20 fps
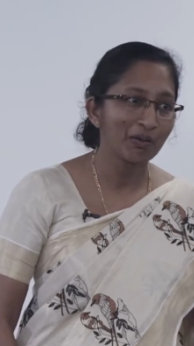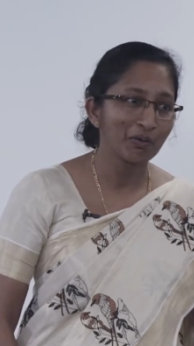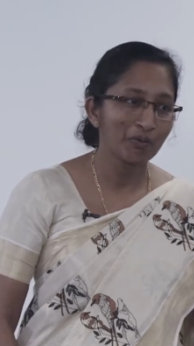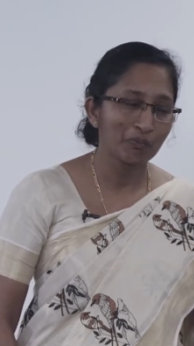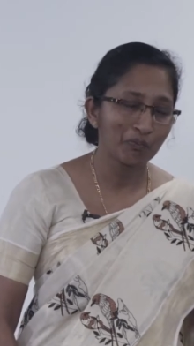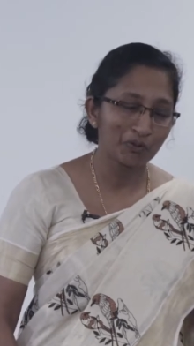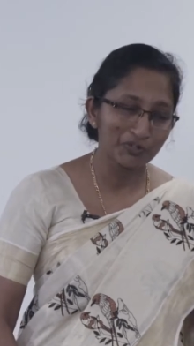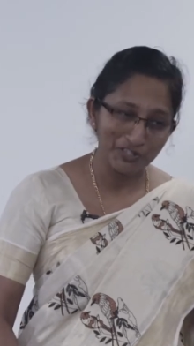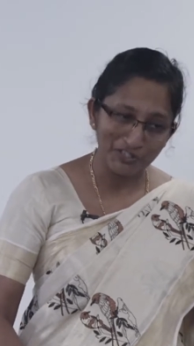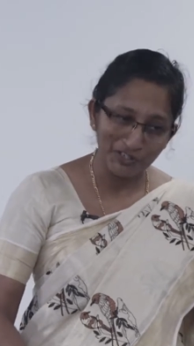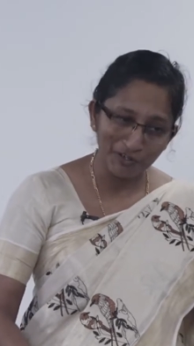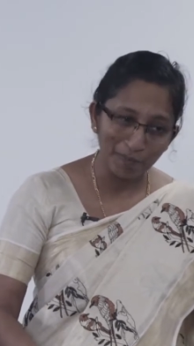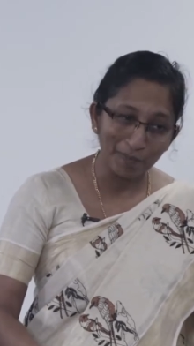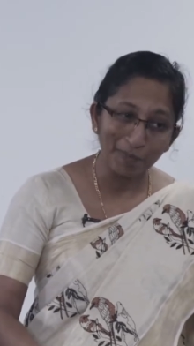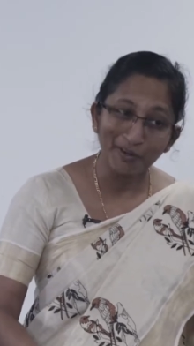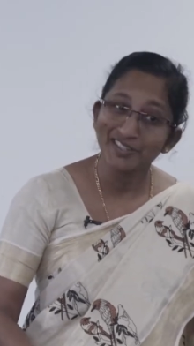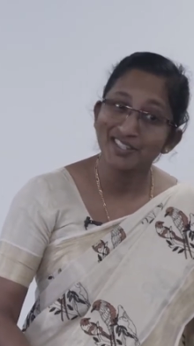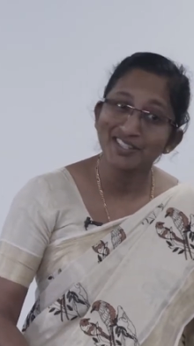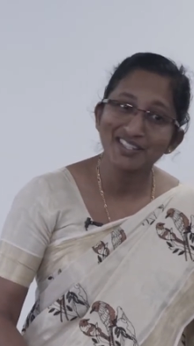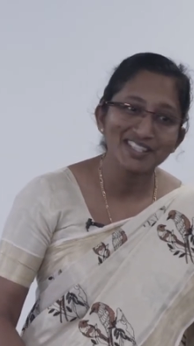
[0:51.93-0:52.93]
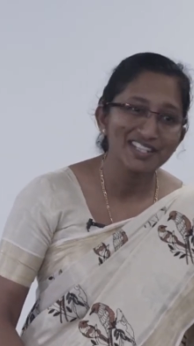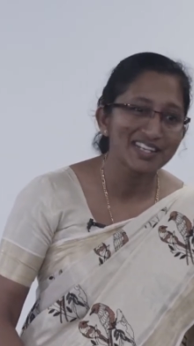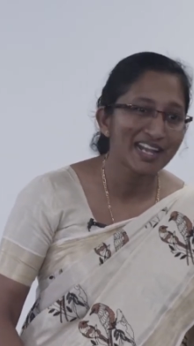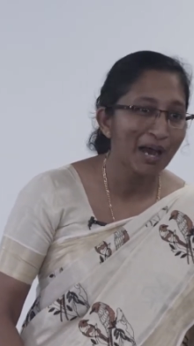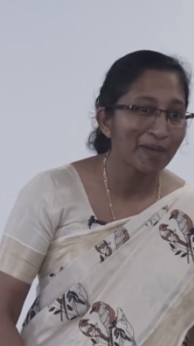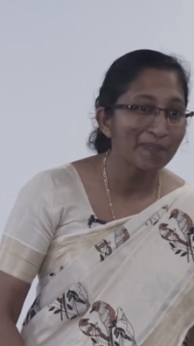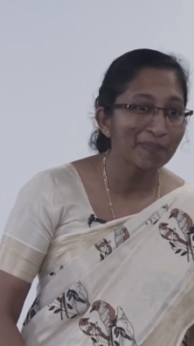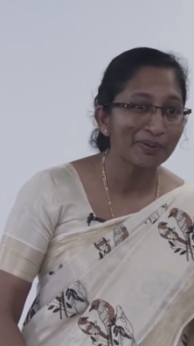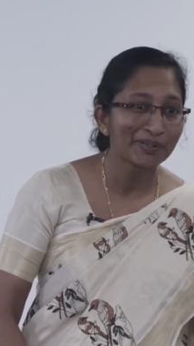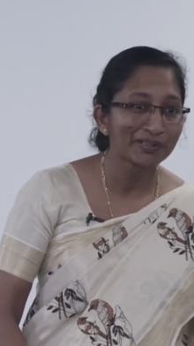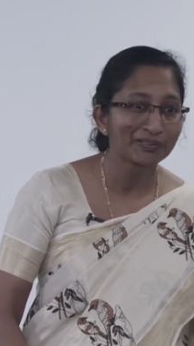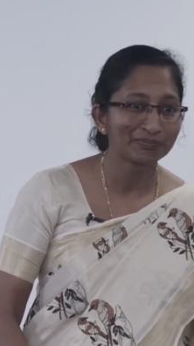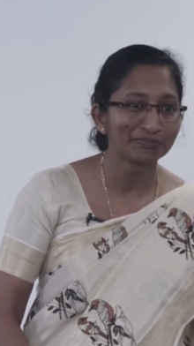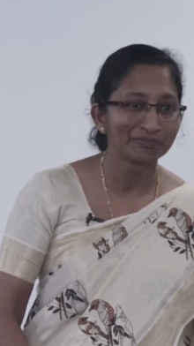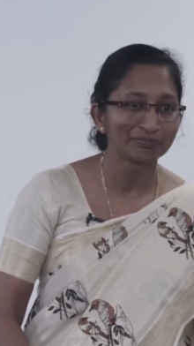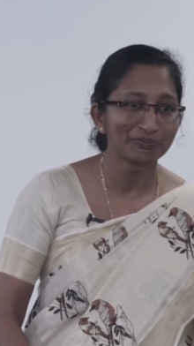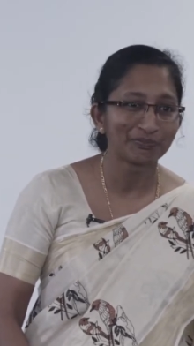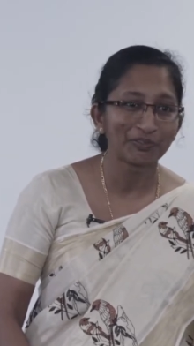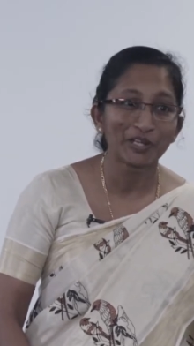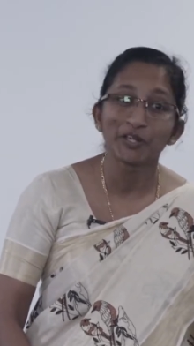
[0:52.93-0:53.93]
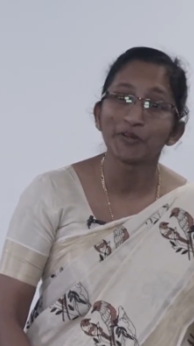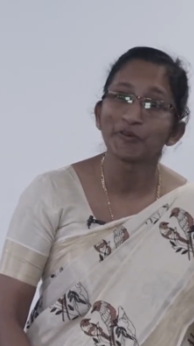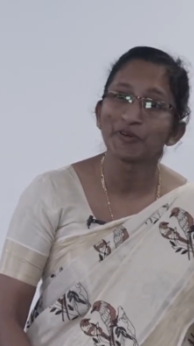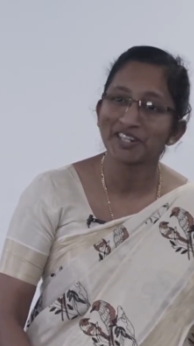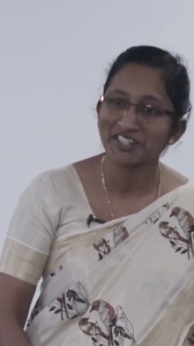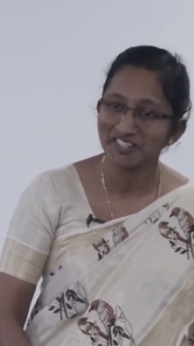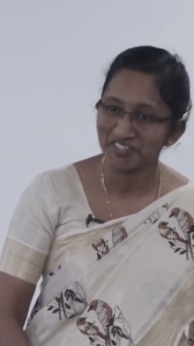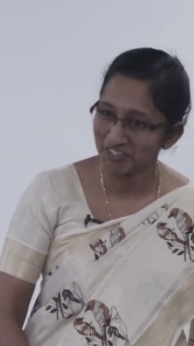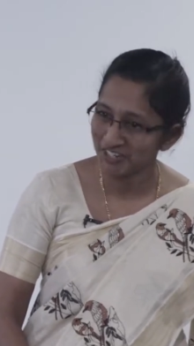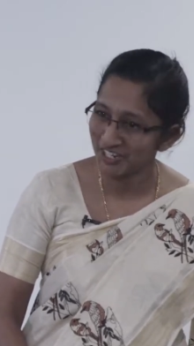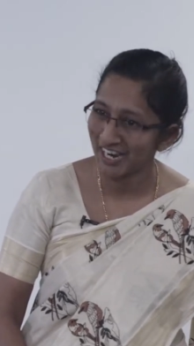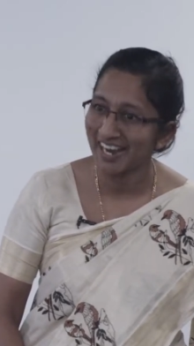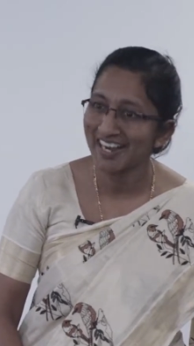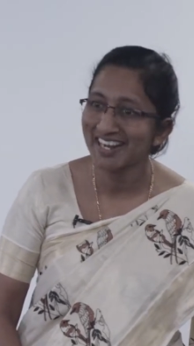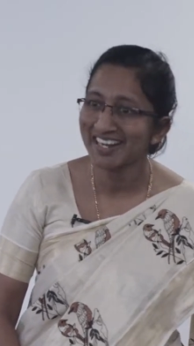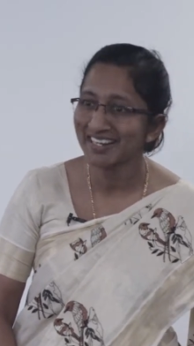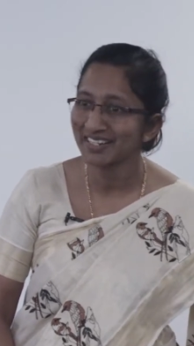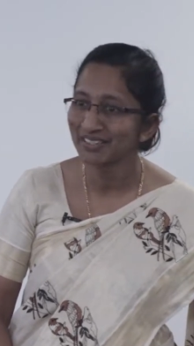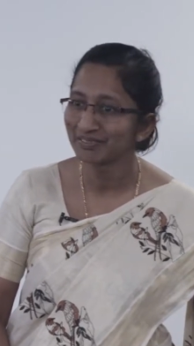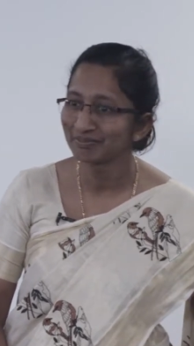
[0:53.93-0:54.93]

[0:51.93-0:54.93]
was in your mother's lap when you were a child?